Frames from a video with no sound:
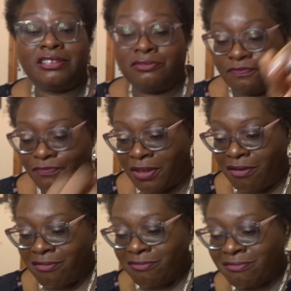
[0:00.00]

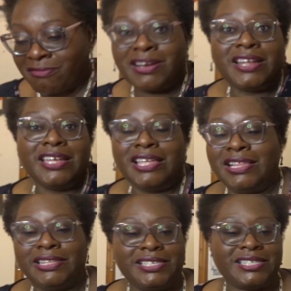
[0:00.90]
they're
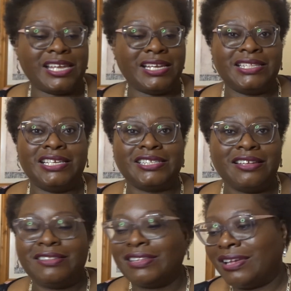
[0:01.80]
really selling this,
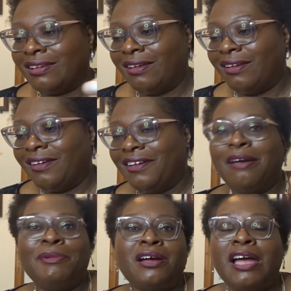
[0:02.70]
aren't they?
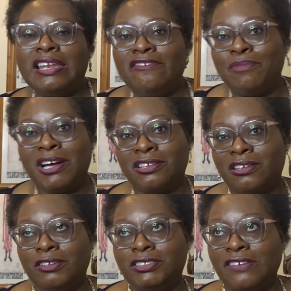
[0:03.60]
I mean, I live by the
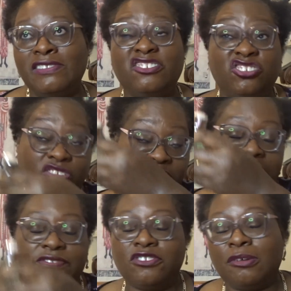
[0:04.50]
coast, so I've literally got
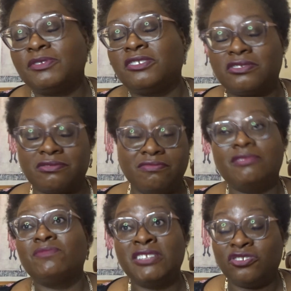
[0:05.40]
cliff tops just
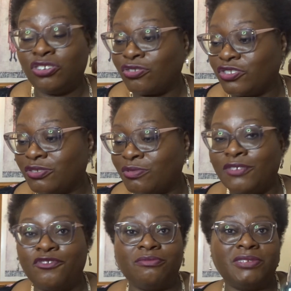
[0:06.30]
literally across the
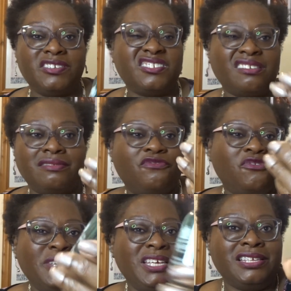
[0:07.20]
road from me. So
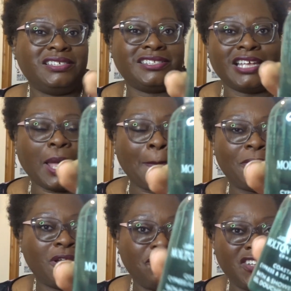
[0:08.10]
for me, this is like a
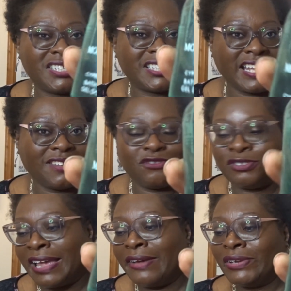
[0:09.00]
perfect scent for
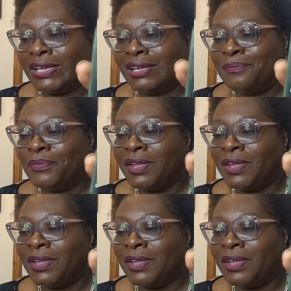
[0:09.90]
down here.